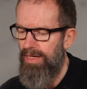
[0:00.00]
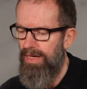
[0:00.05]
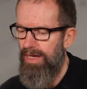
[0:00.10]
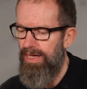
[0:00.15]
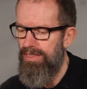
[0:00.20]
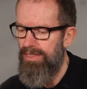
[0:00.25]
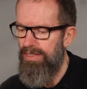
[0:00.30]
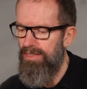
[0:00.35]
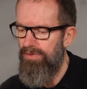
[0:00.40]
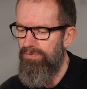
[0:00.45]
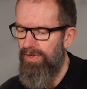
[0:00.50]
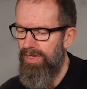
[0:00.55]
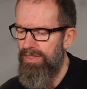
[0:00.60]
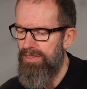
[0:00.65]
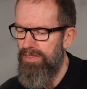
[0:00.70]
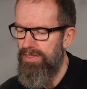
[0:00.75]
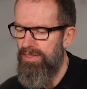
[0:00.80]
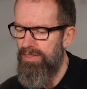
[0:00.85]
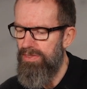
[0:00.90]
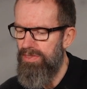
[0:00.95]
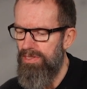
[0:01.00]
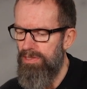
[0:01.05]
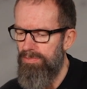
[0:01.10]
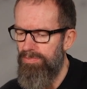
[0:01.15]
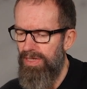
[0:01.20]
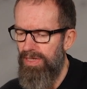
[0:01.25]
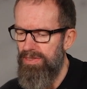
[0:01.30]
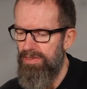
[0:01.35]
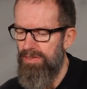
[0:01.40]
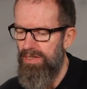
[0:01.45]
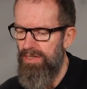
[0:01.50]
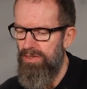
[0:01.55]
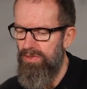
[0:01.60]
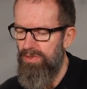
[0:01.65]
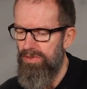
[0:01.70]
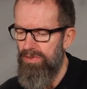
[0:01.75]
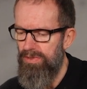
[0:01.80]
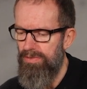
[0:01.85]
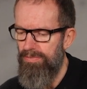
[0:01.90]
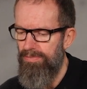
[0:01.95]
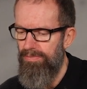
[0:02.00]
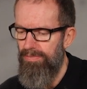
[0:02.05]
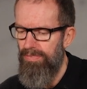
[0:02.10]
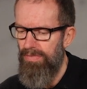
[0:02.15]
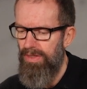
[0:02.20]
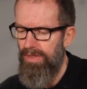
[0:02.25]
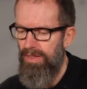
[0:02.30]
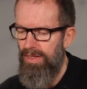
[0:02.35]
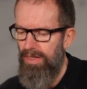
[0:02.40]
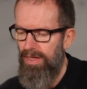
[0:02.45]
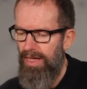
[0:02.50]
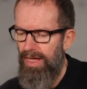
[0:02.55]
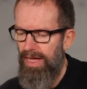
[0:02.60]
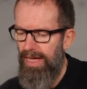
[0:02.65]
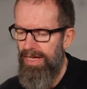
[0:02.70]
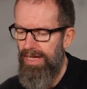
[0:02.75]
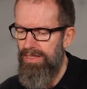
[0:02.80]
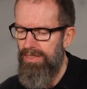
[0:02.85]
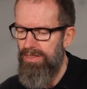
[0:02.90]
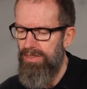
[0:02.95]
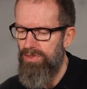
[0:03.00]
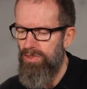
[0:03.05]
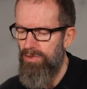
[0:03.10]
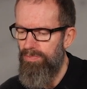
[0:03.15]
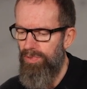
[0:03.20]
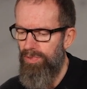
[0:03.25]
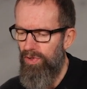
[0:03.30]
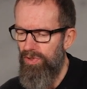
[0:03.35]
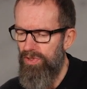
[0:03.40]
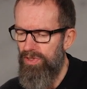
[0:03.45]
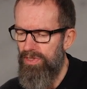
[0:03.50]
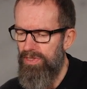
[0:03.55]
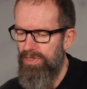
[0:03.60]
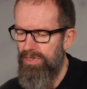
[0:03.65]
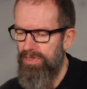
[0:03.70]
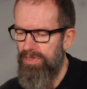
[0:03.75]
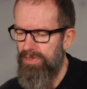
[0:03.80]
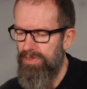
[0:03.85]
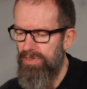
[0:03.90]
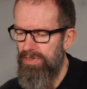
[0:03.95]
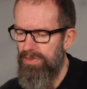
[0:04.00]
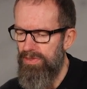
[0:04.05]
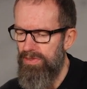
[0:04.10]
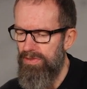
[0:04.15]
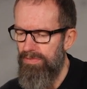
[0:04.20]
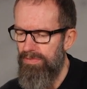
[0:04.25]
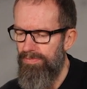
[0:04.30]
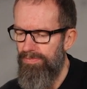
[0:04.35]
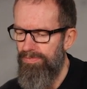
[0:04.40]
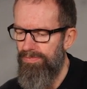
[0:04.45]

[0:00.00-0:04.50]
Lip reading: identified DTCs by status and supported DTCs.